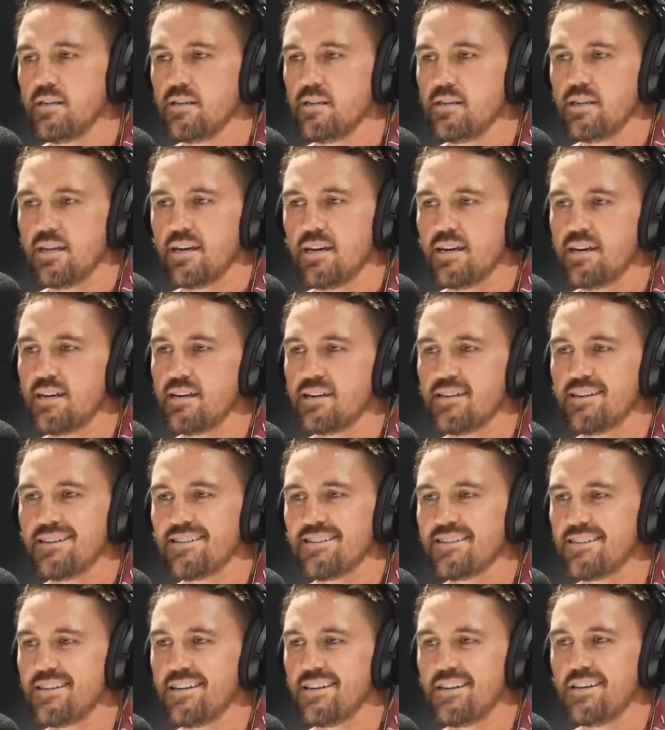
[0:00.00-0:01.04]
yeah,
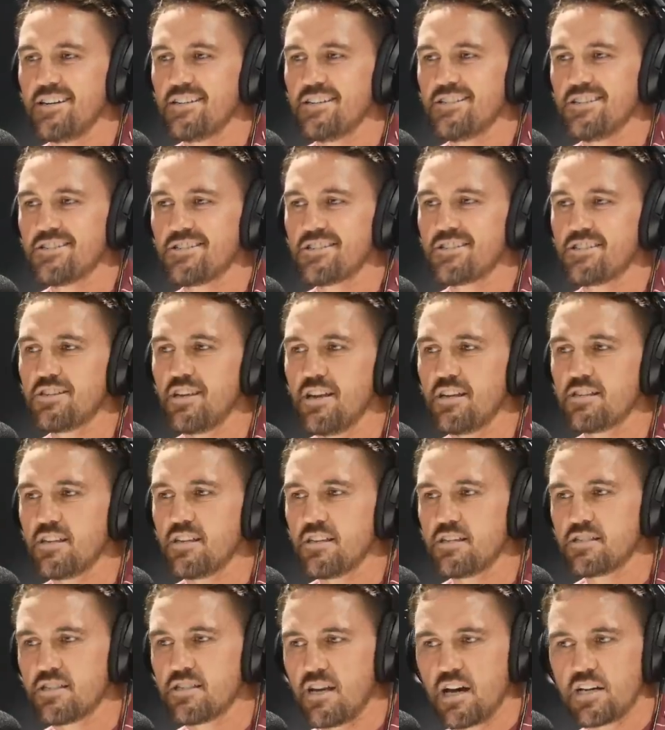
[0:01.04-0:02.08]
it's just
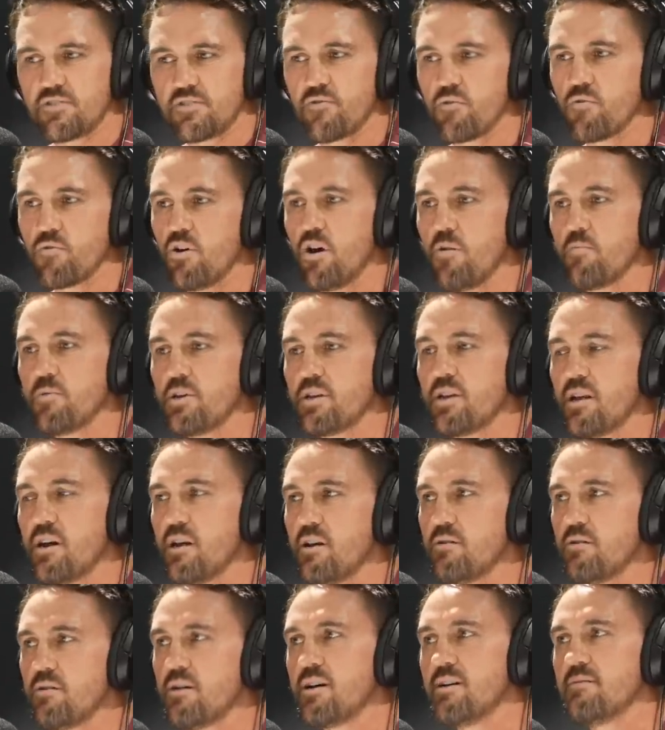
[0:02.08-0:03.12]
it sucks for Rob, you
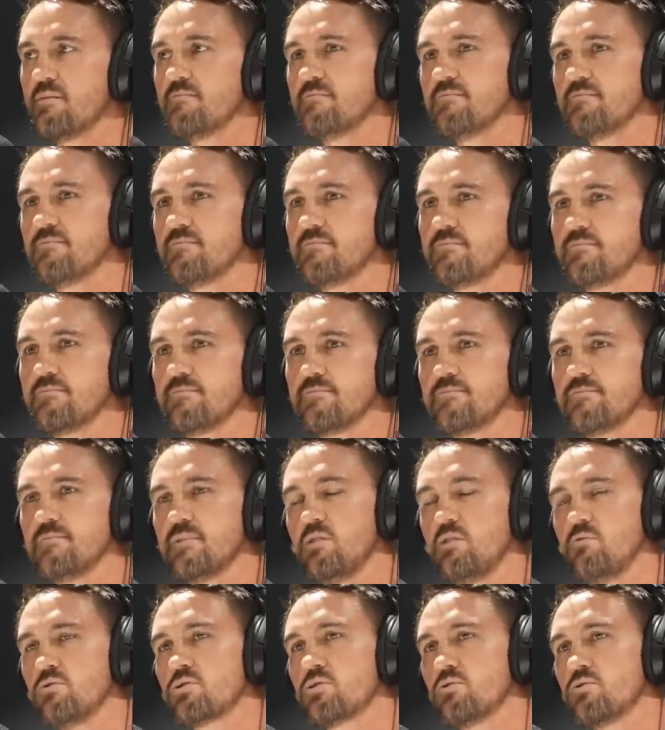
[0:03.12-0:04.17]
know. Um,
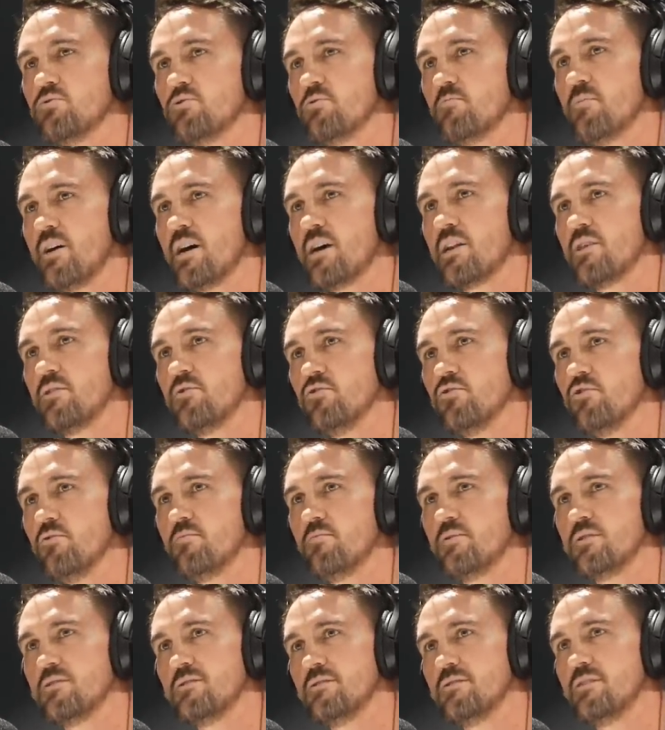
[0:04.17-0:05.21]
he was cool about it and all,
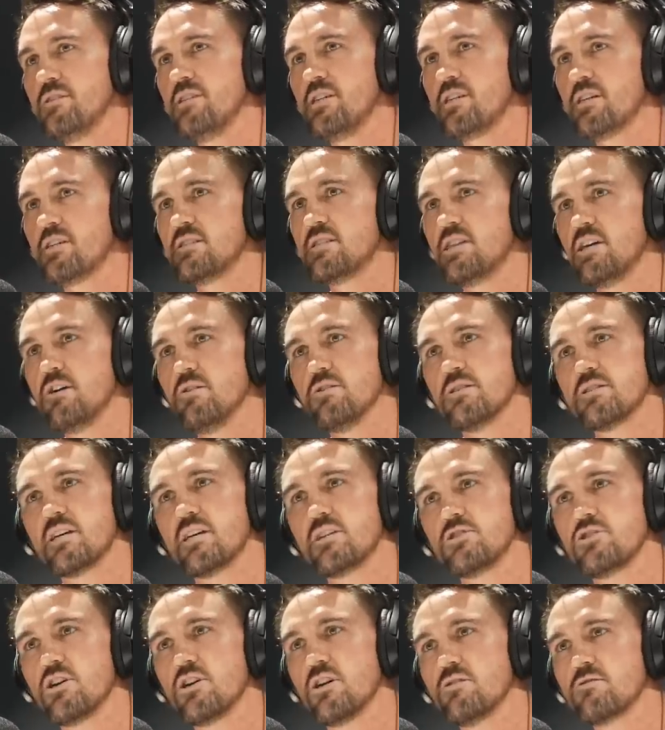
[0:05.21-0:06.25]
but you could tell that
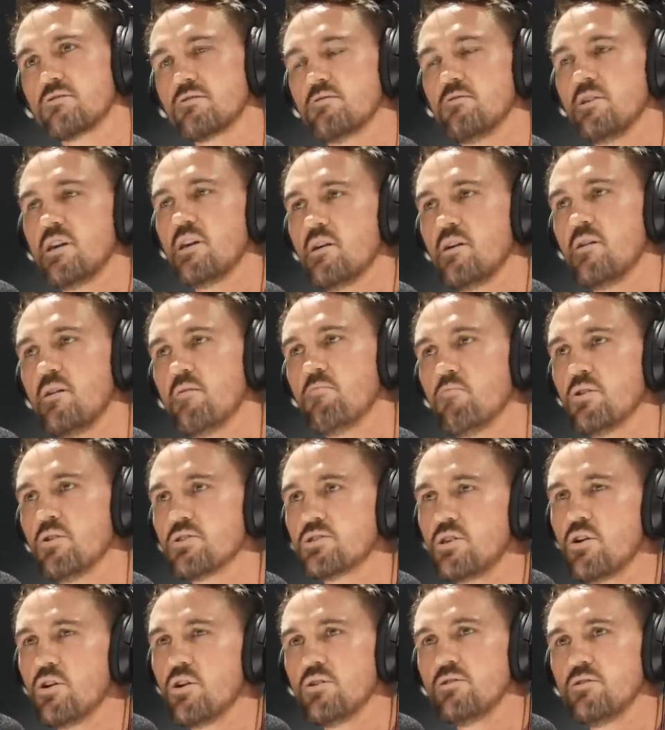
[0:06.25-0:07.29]
that choke it
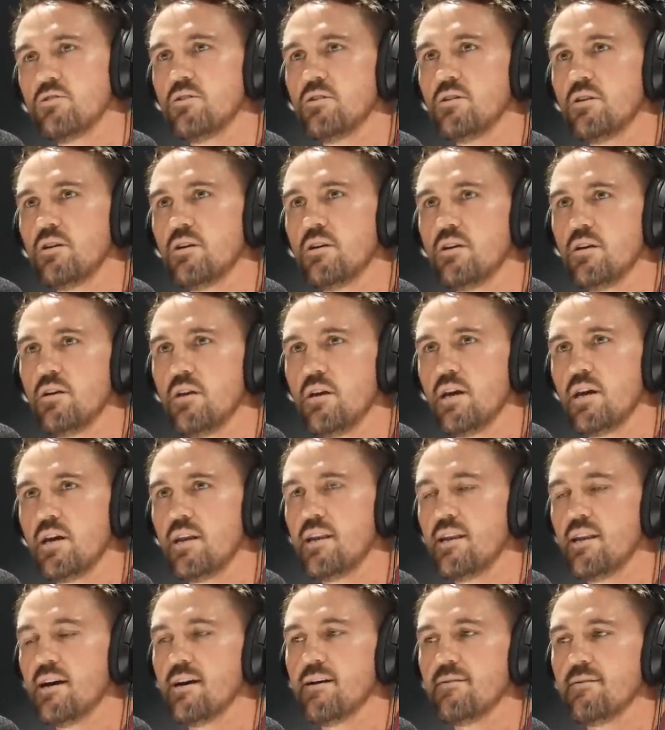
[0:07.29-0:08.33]
wasn't on.
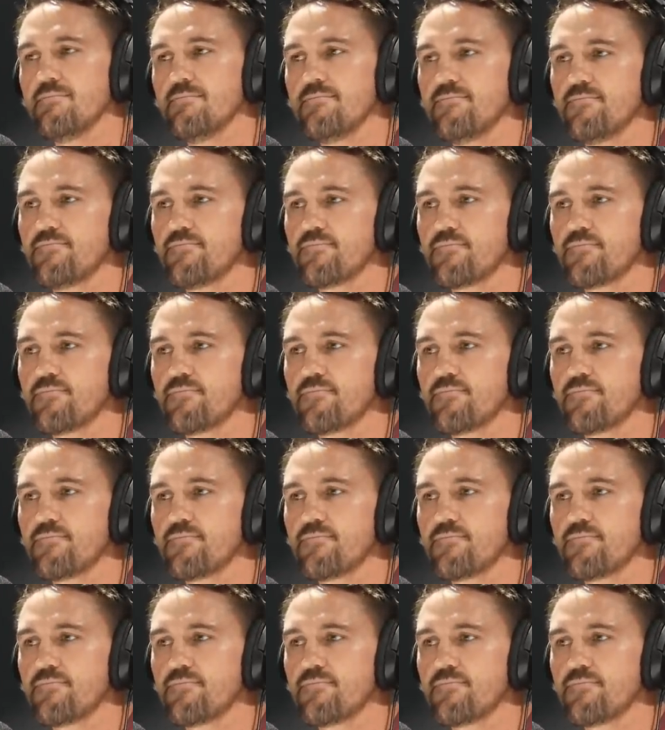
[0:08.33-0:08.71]
And um,